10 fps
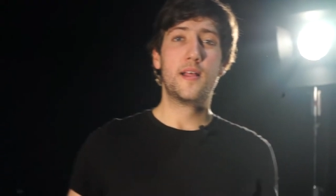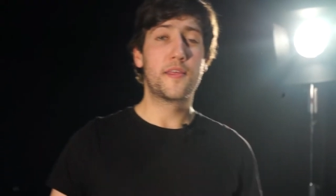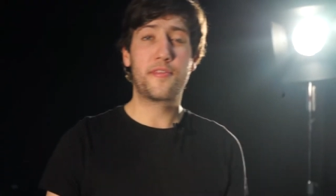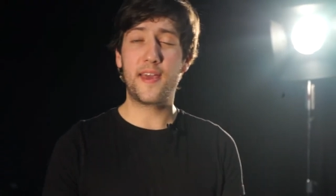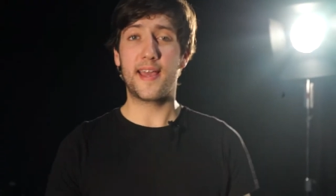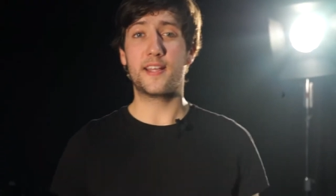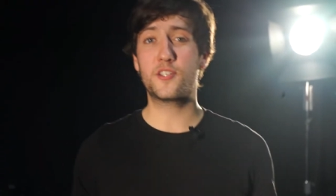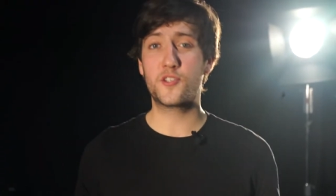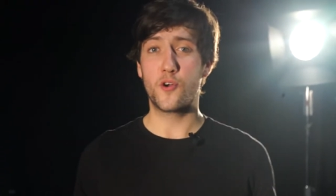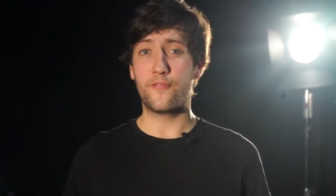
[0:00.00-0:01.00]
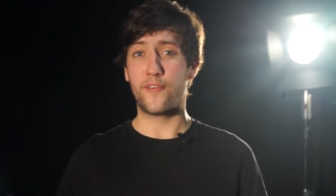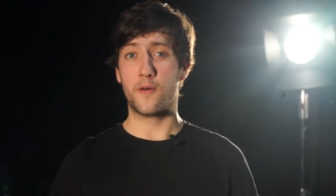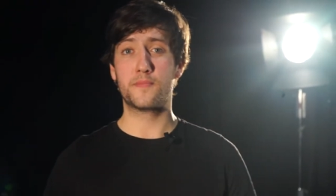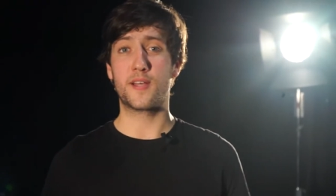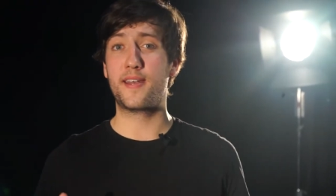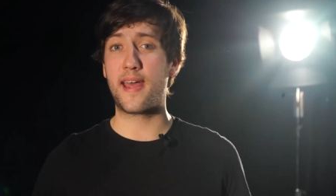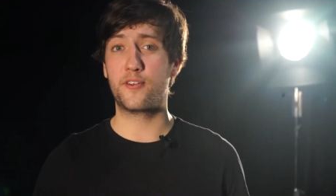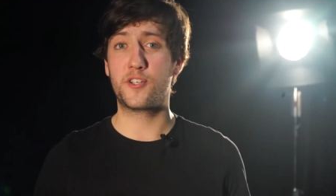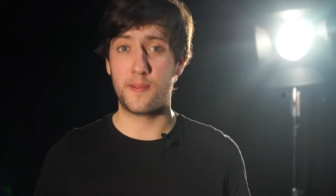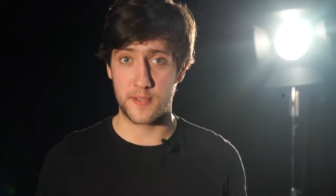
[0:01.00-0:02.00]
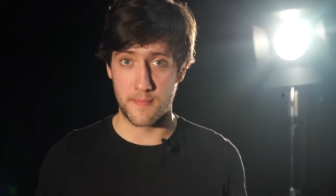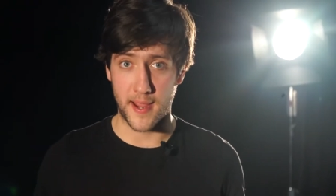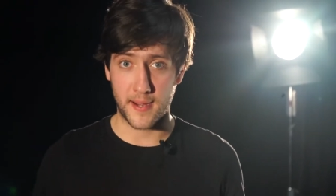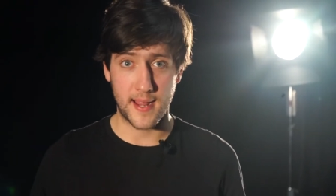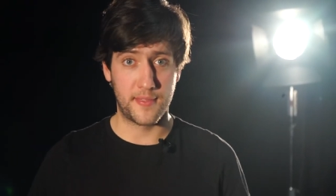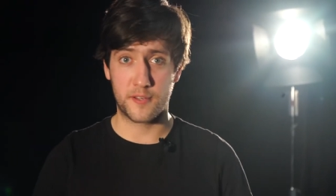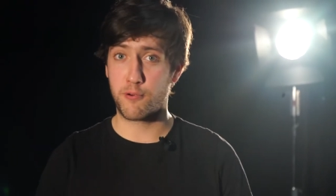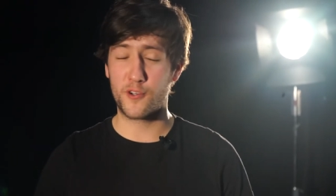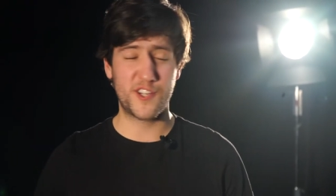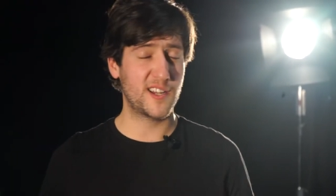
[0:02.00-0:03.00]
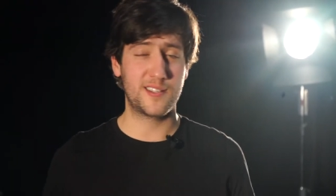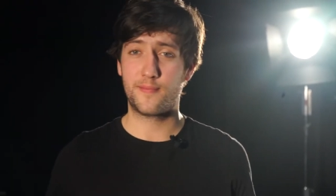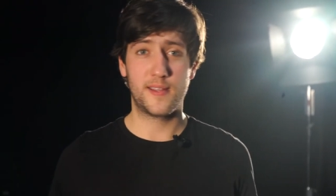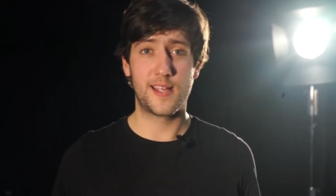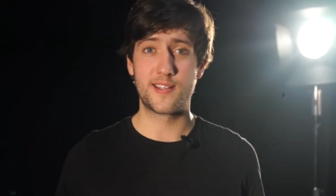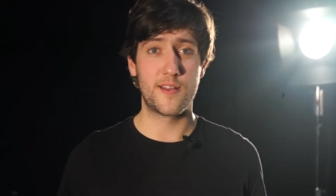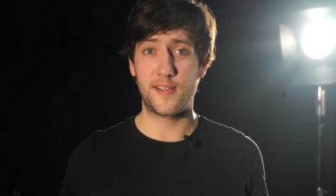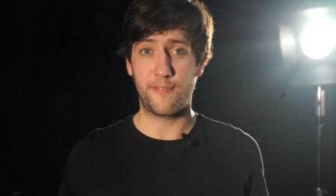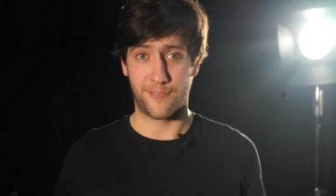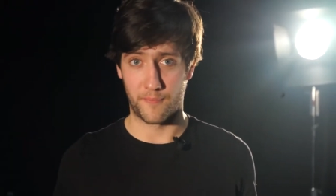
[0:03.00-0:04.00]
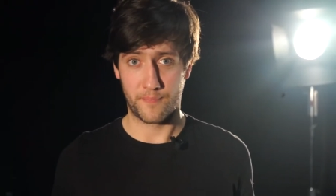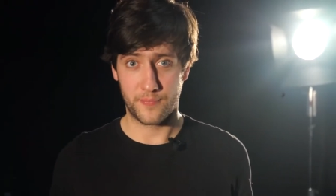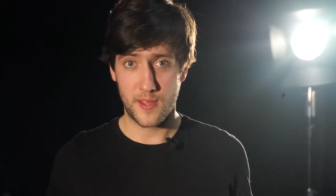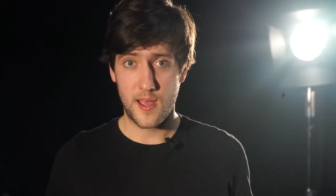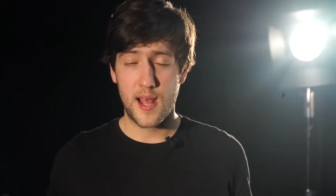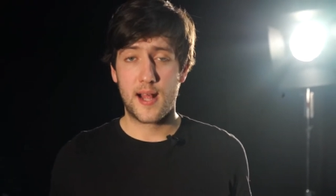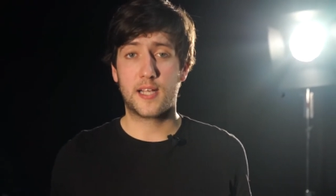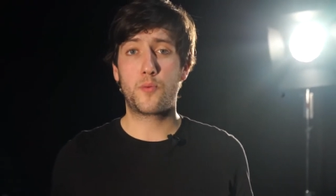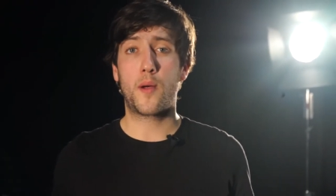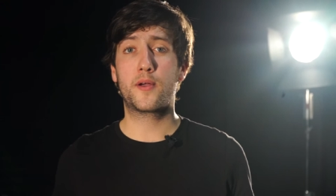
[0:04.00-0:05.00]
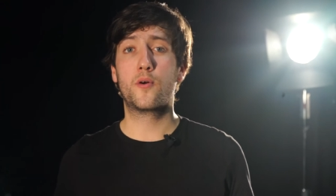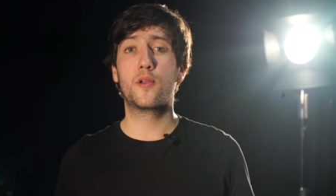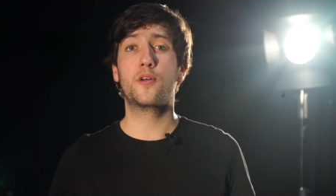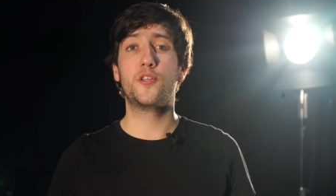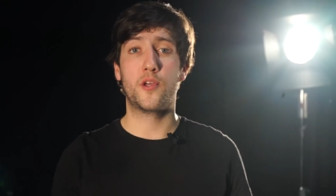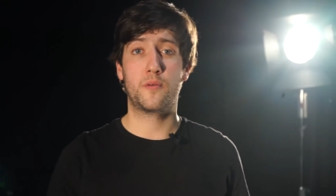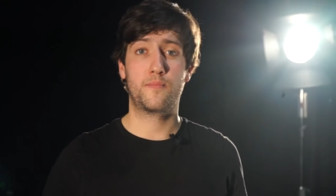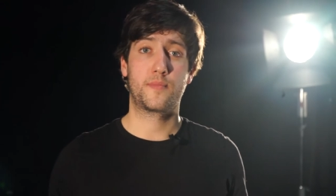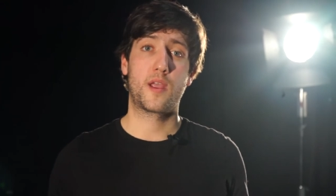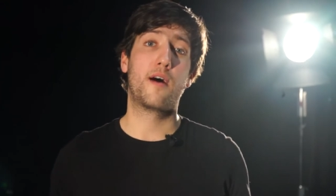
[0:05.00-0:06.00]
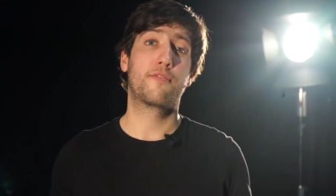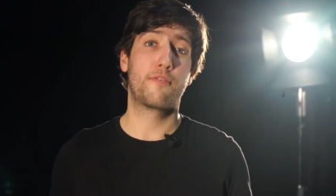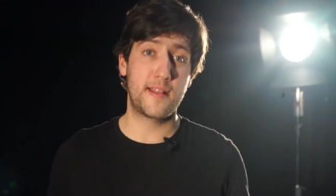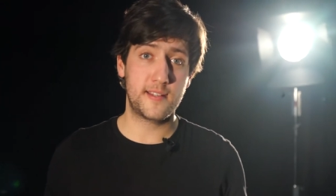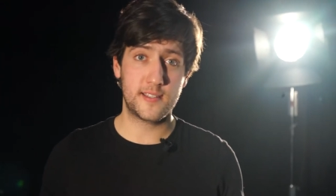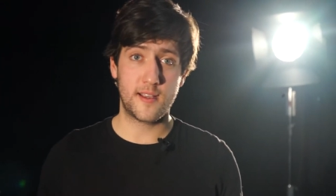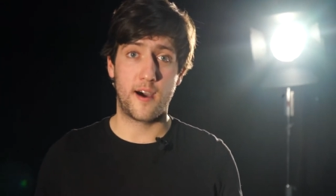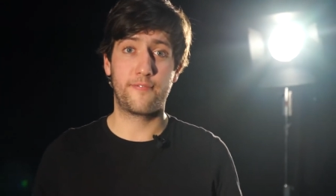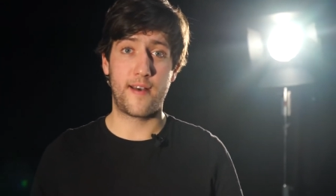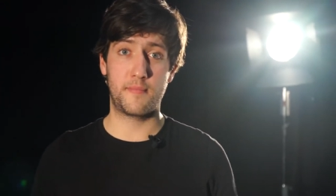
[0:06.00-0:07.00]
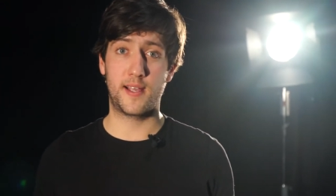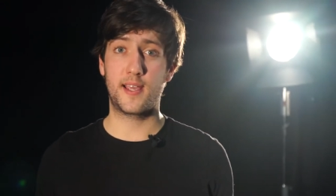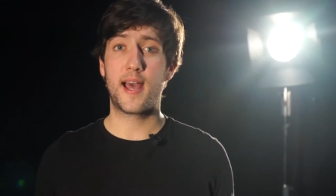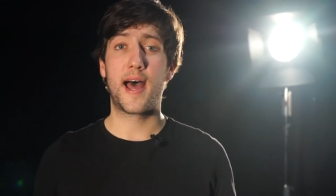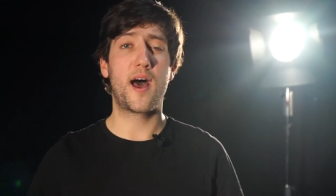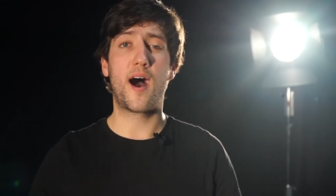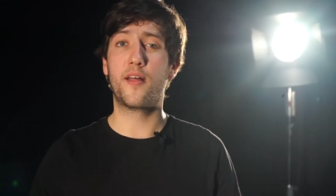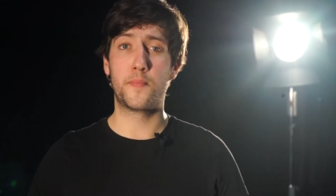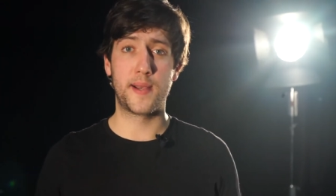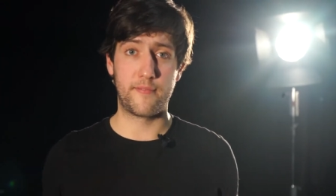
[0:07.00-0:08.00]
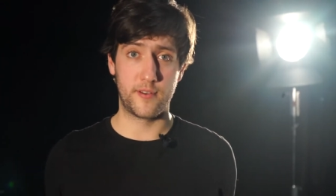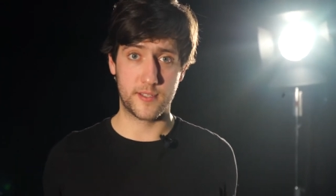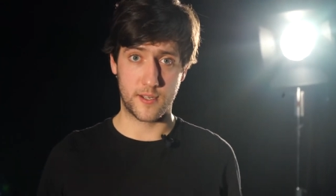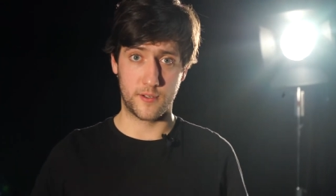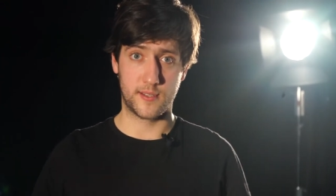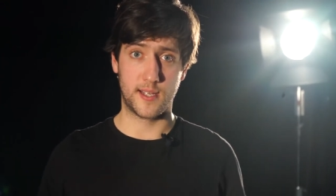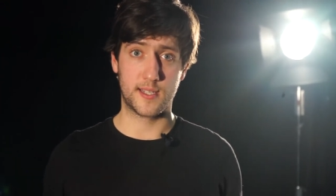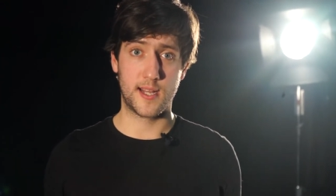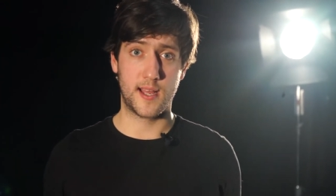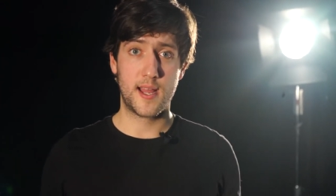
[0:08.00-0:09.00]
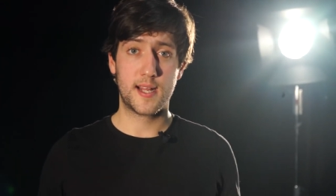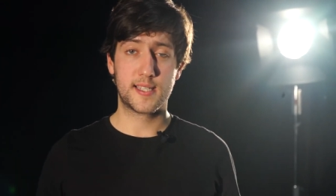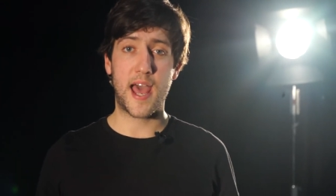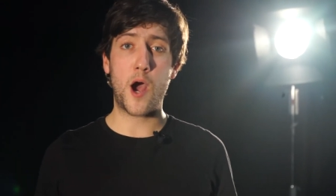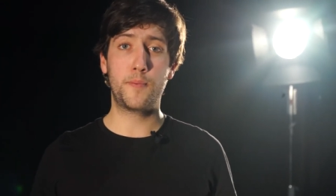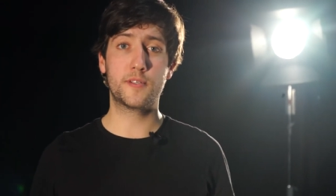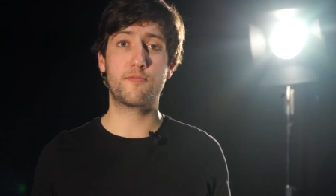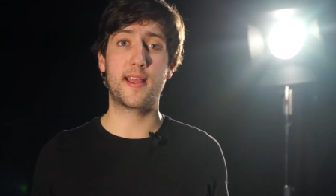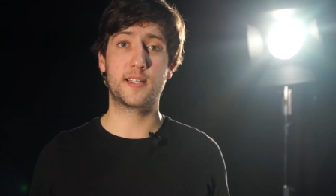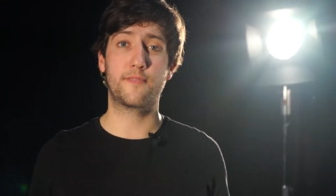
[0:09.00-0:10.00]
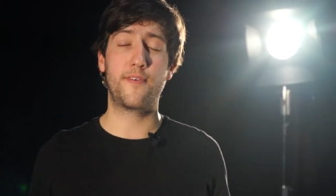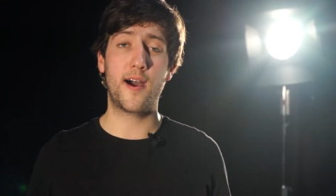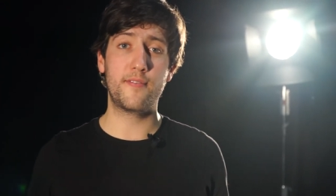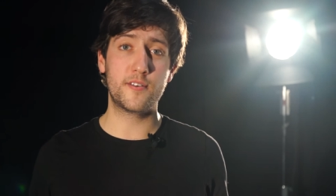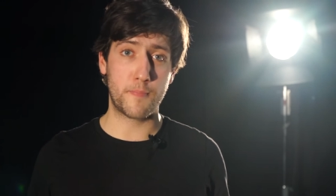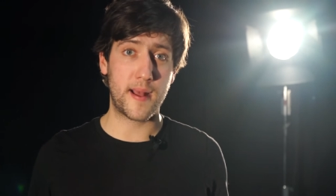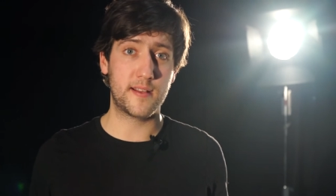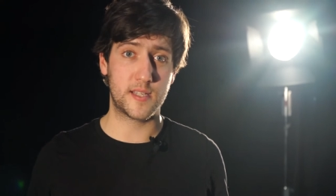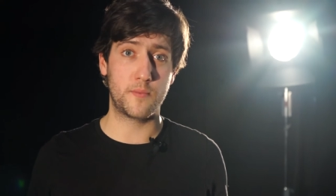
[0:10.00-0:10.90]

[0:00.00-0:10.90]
The thing is, short films are never cheap to make, and this project is no different. That's why we're calling on you, our friends, our family, and other benevolent souls of the internet, to help us raise the £500